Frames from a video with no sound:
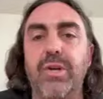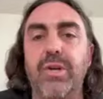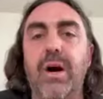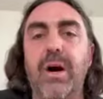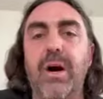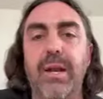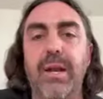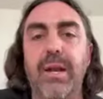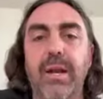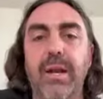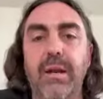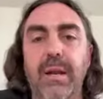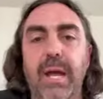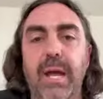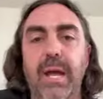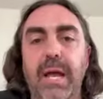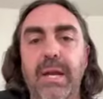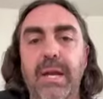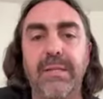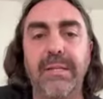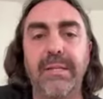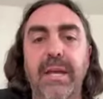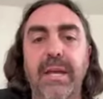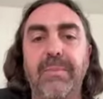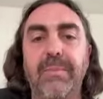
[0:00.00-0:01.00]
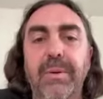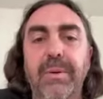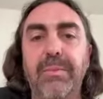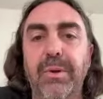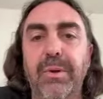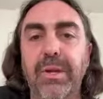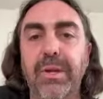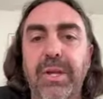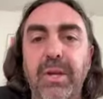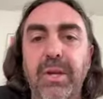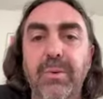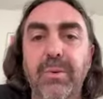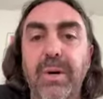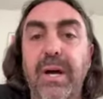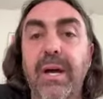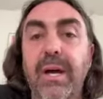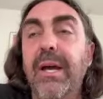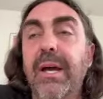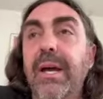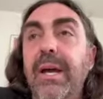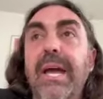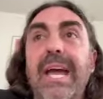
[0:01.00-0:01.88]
on and take people to Cuba.